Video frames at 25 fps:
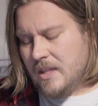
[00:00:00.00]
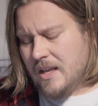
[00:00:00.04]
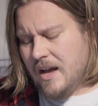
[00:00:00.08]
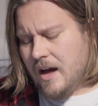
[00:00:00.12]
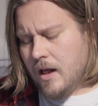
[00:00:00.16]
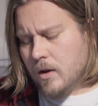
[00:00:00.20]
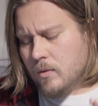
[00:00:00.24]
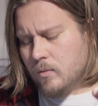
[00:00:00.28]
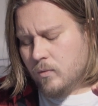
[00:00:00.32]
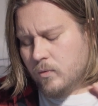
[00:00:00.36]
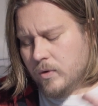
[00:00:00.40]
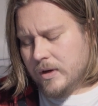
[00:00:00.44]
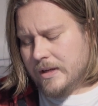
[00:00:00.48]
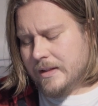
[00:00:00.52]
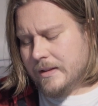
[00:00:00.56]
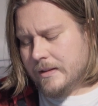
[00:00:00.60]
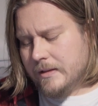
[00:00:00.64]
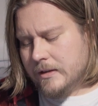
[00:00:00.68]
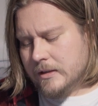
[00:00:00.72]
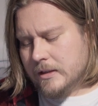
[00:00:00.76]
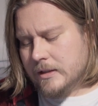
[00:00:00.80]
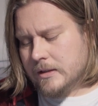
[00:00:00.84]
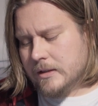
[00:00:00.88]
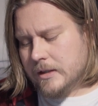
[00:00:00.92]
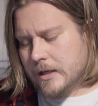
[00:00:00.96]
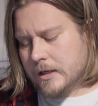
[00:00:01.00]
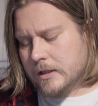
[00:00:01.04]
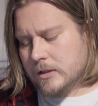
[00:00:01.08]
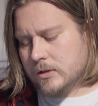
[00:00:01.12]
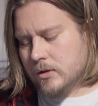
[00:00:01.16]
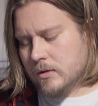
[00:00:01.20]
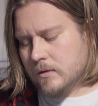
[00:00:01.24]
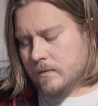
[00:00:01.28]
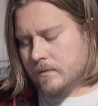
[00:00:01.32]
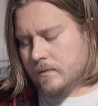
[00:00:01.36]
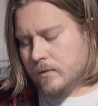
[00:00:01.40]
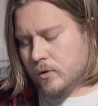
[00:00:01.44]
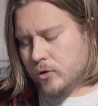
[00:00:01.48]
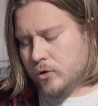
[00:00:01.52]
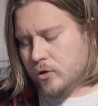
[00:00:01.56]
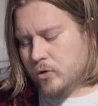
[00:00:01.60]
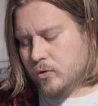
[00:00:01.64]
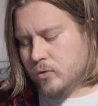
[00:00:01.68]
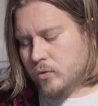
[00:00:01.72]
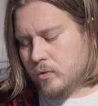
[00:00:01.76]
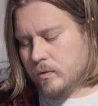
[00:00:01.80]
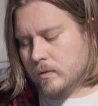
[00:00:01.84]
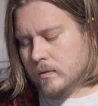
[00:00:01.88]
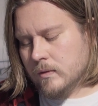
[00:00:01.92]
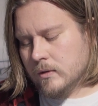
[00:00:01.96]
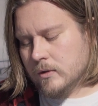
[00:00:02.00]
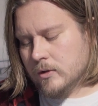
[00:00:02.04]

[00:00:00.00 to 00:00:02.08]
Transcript: I'll read this section for you,